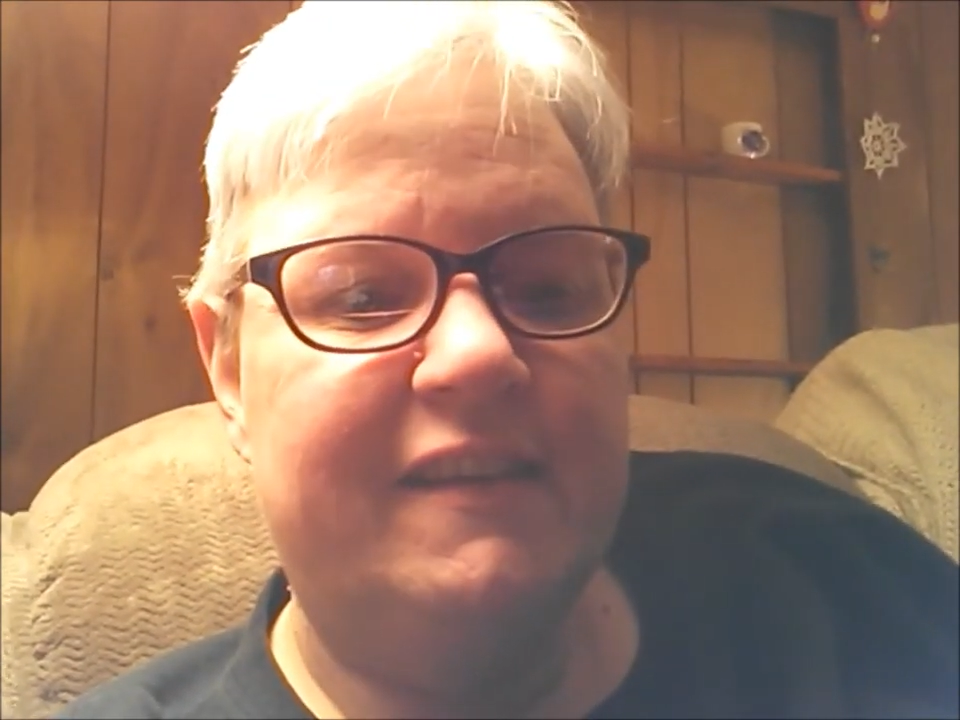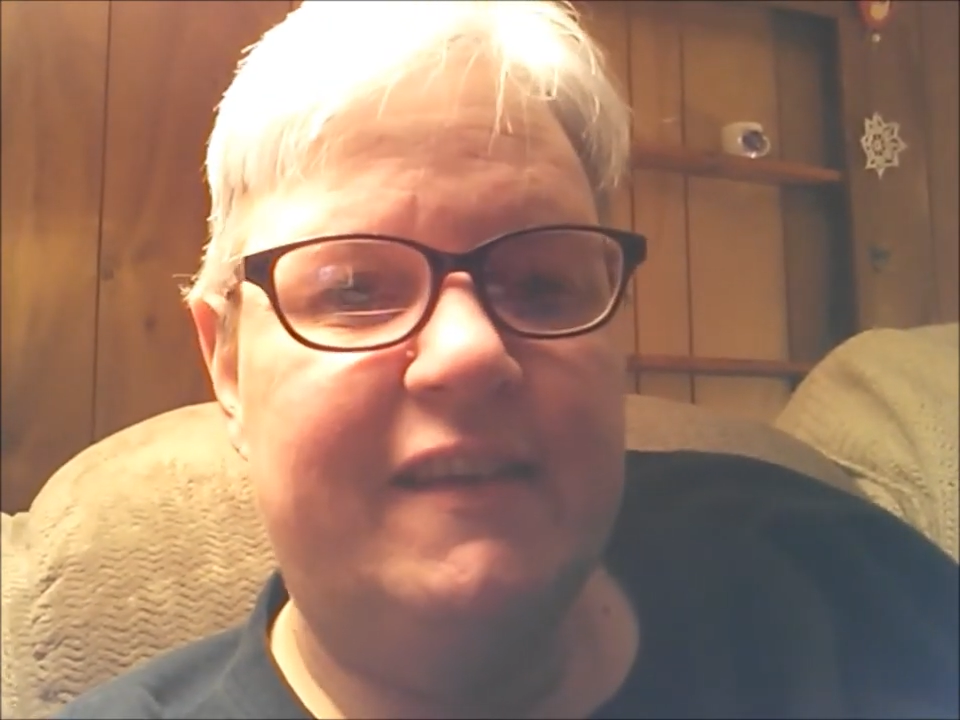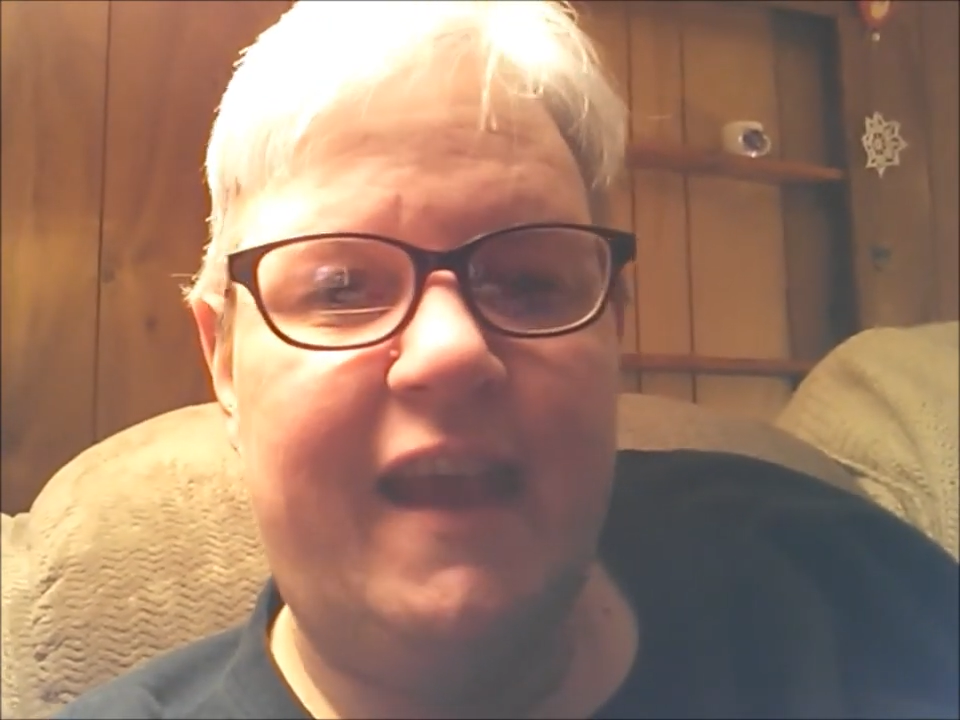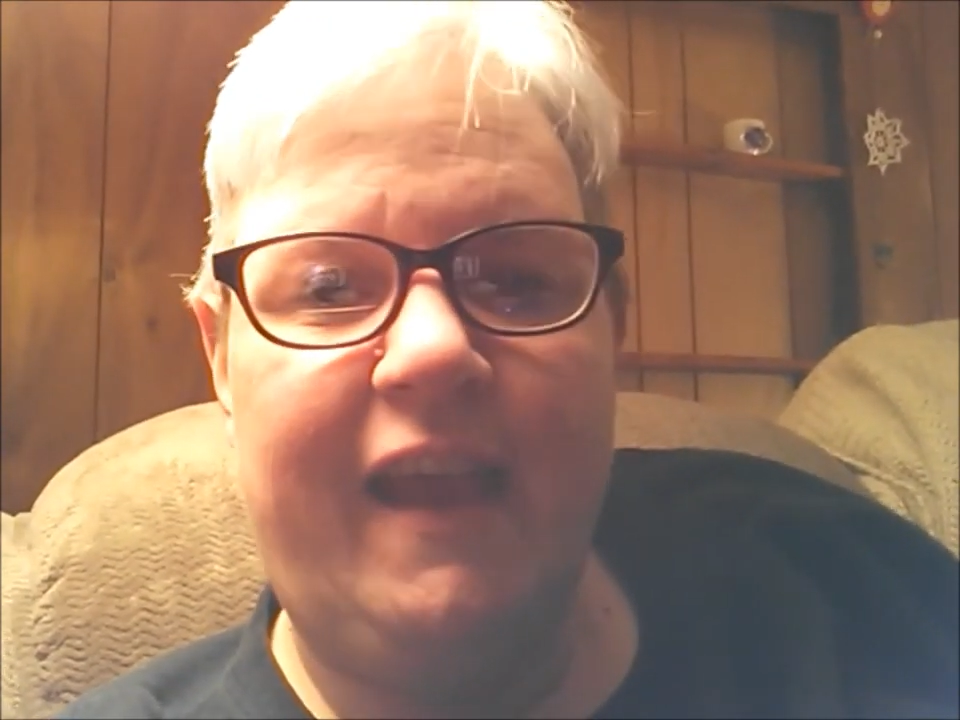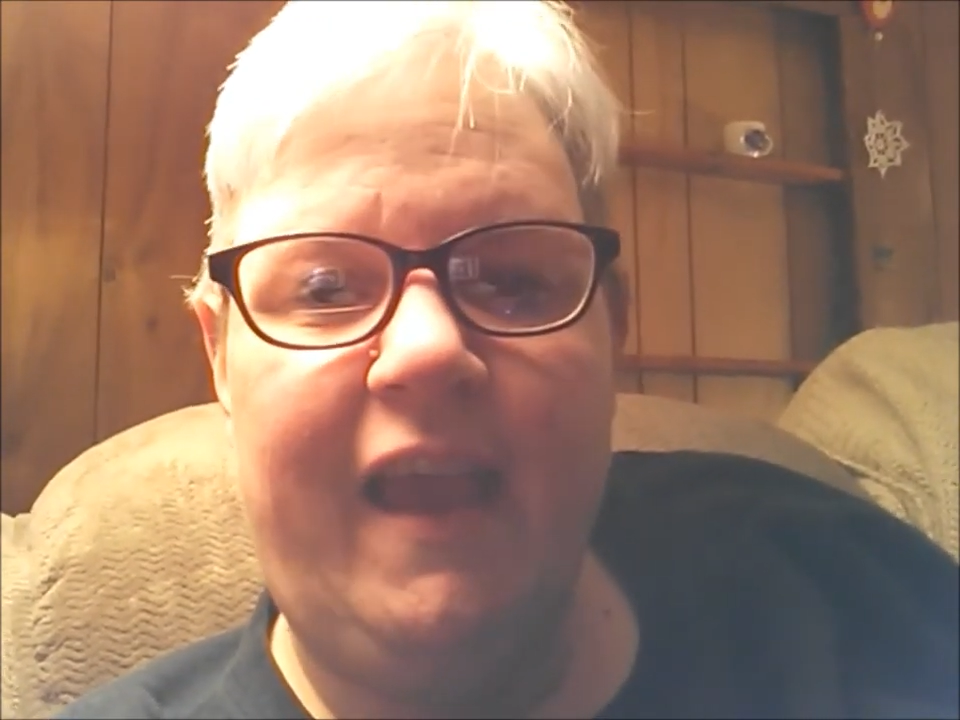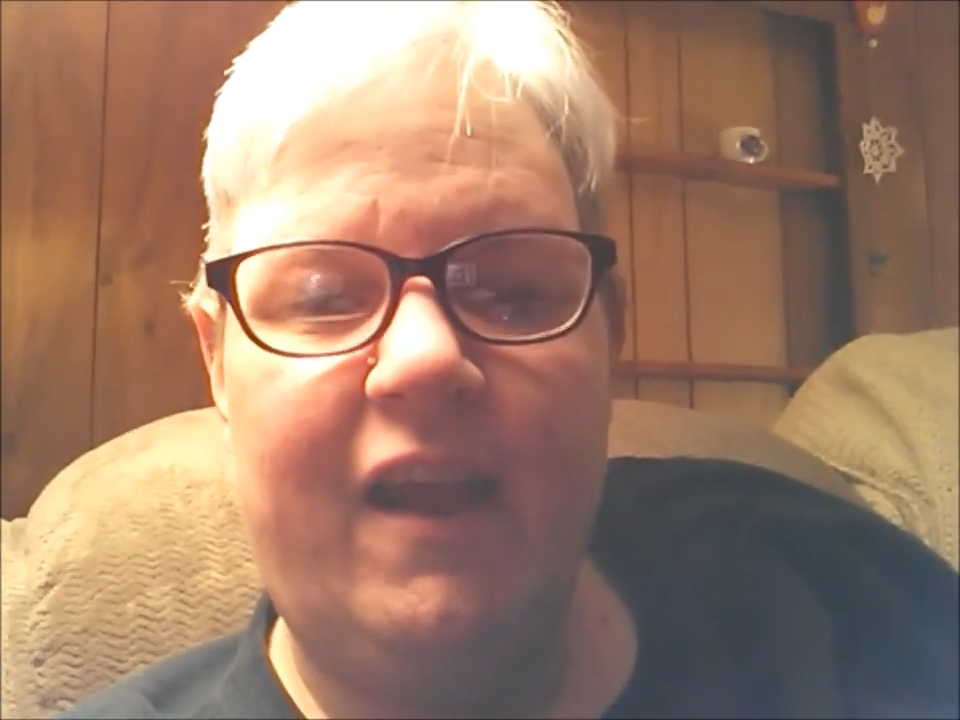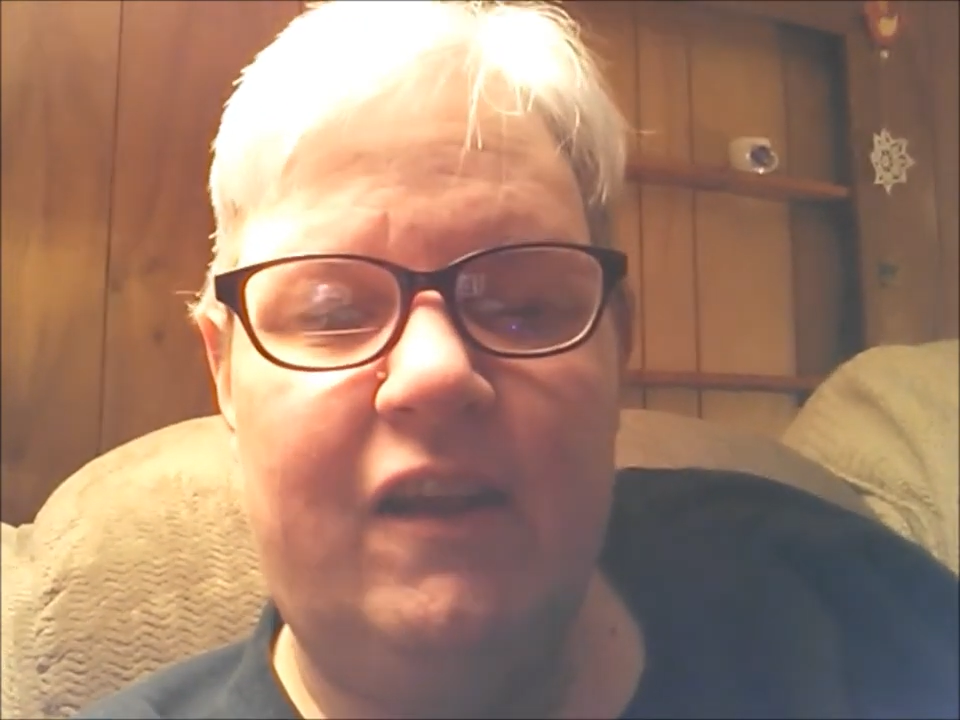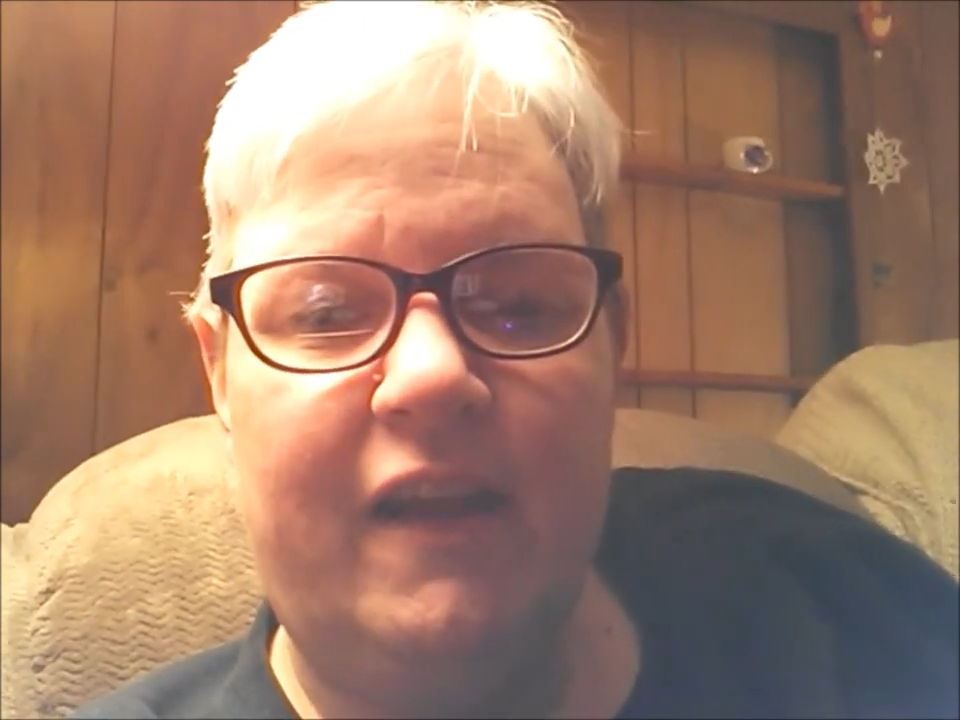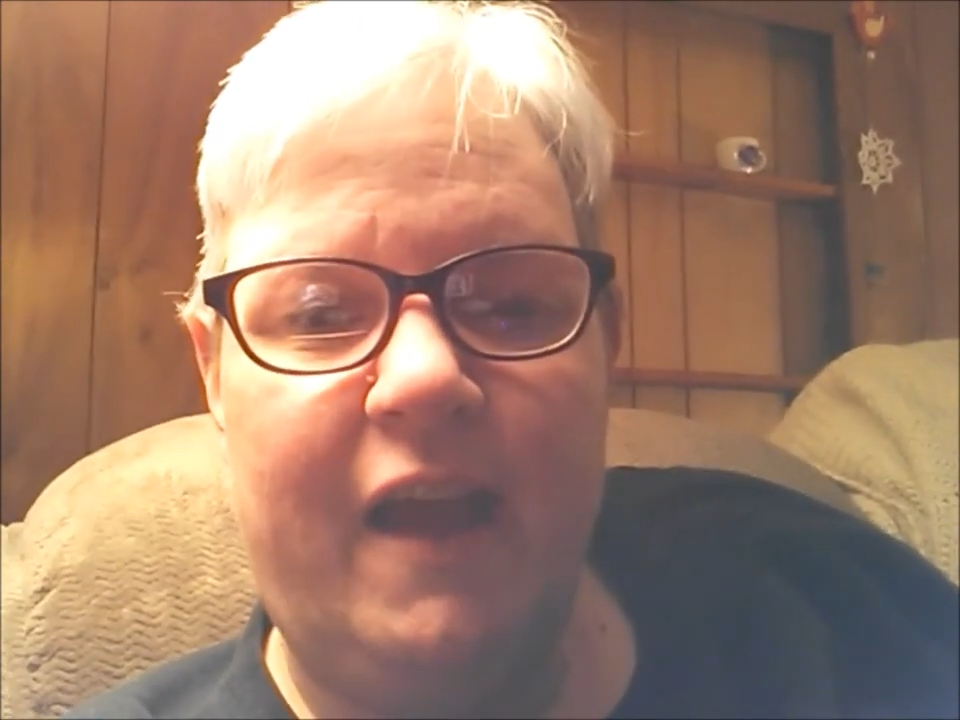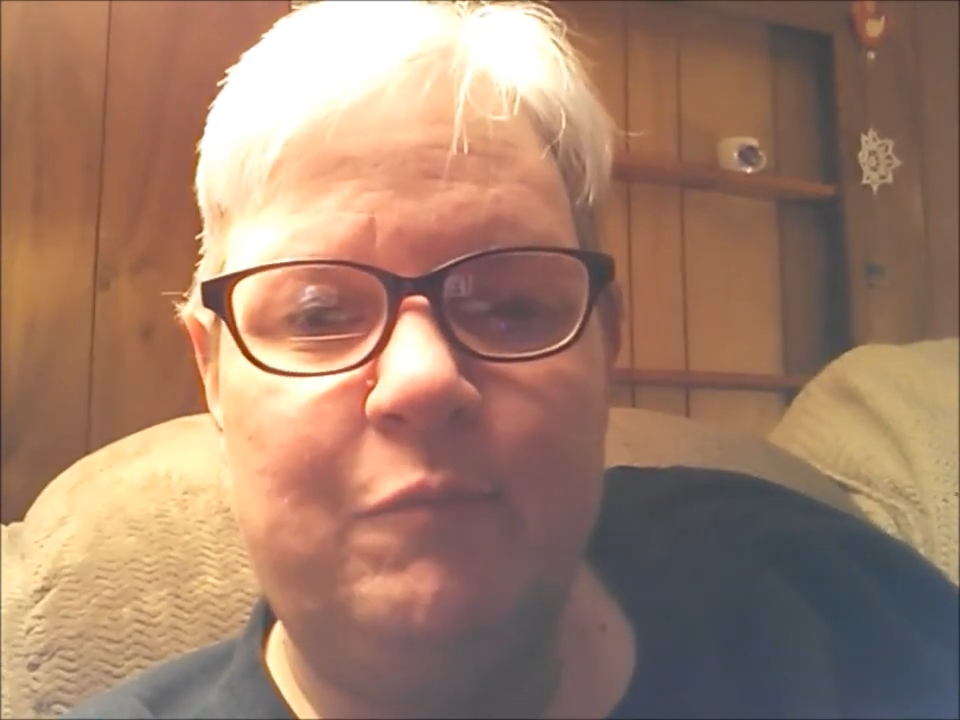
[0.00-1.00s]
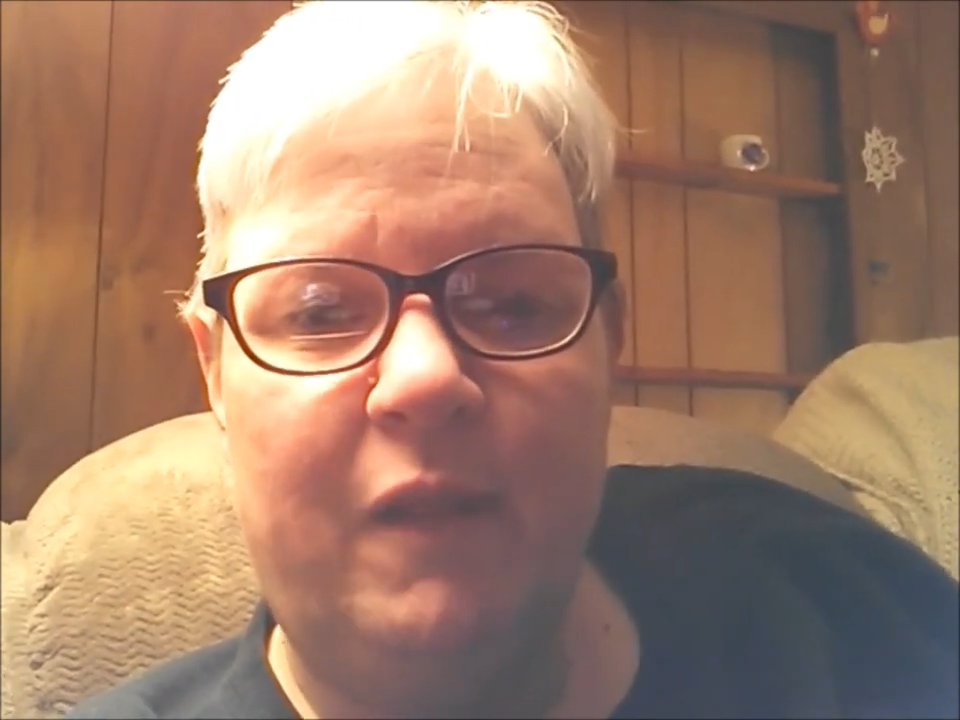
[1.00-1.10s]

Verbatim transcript: take care. God